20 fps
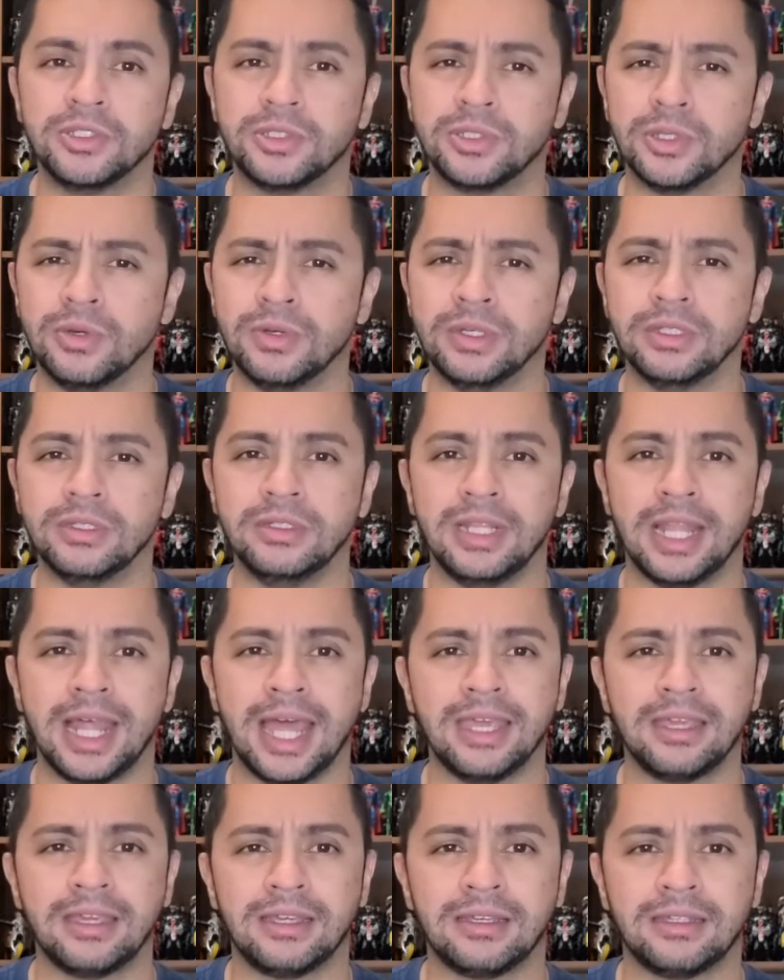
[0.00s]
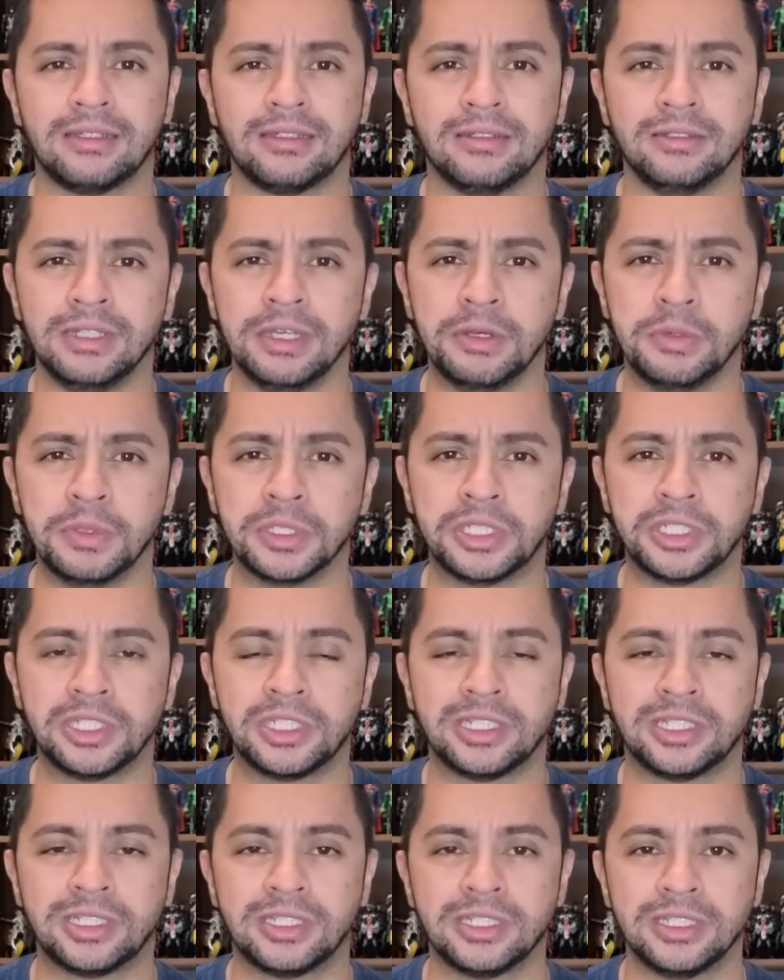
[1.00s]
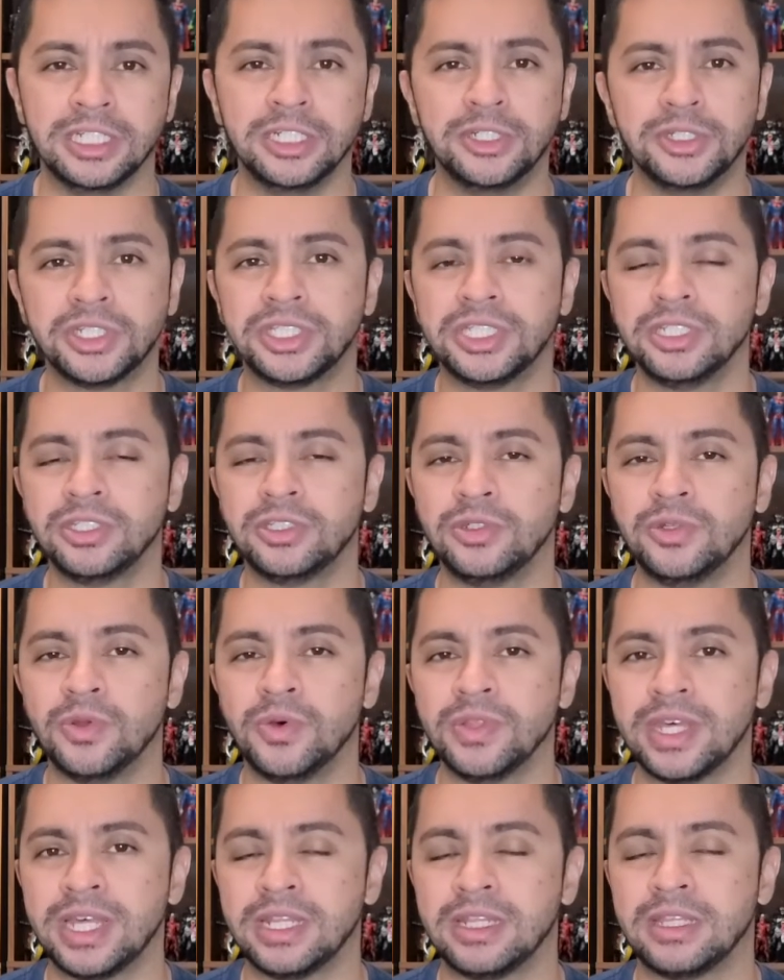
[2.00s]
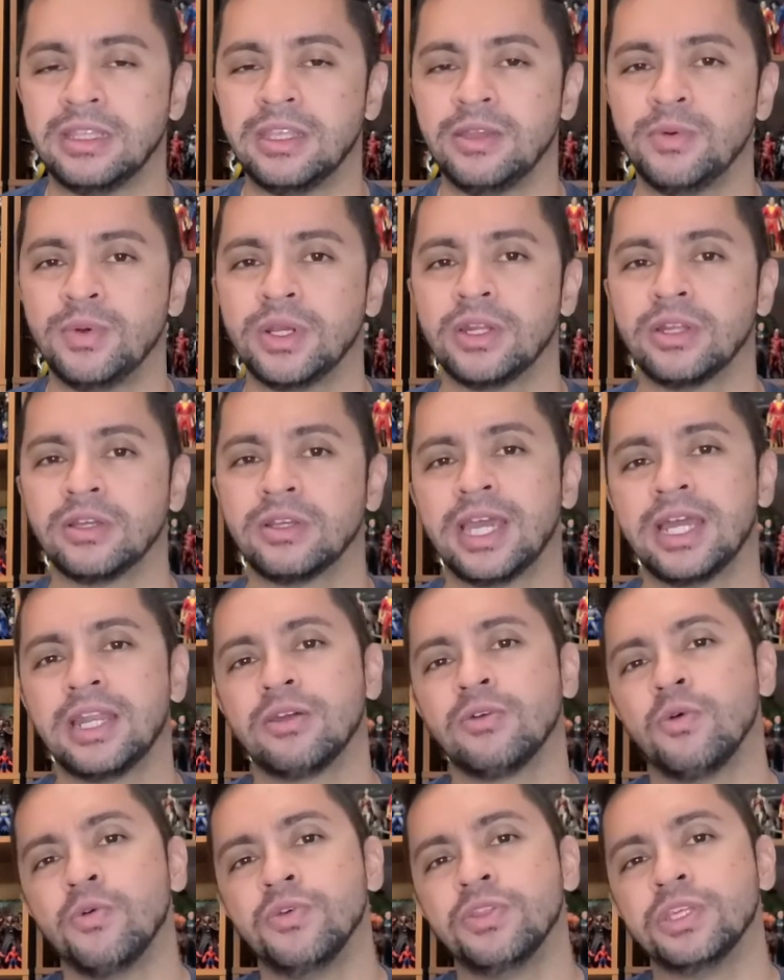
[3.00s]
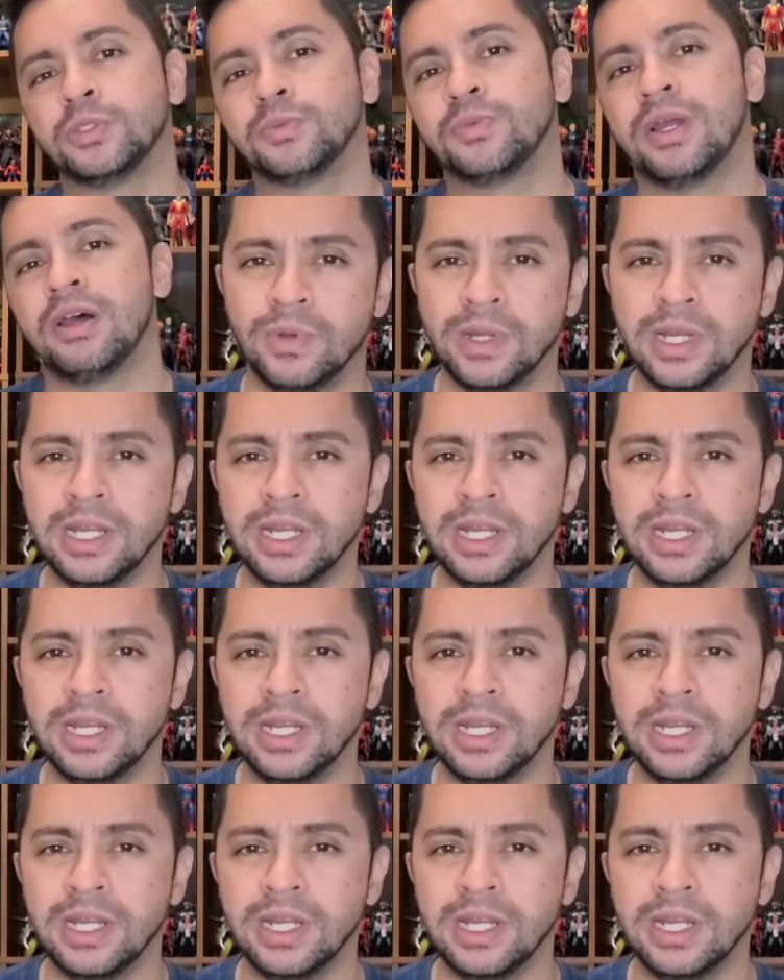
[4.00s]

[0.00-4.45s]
So like, it was interesting to know that they were gonna kind of go this route.